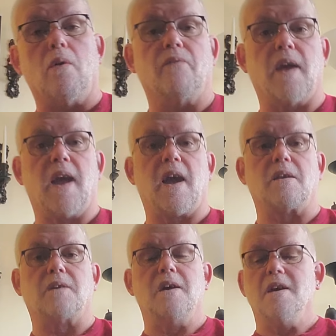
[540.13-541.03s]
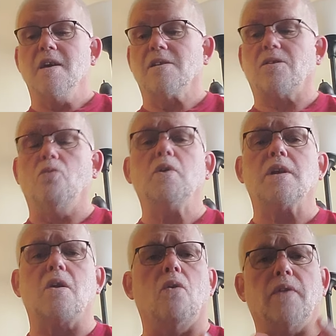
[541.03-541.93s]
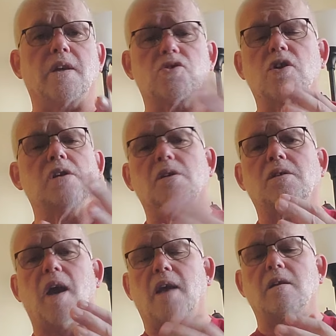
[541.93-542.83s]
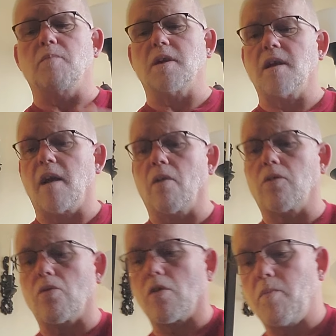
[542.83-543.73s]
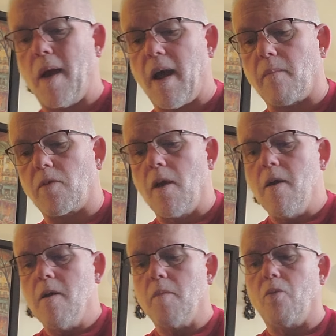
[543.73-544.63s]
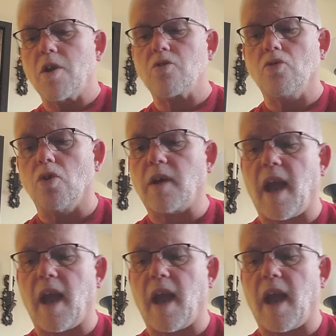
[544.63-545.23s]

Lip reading: of the hand. So we know that Jesus had to be nailed through his palms. But when you look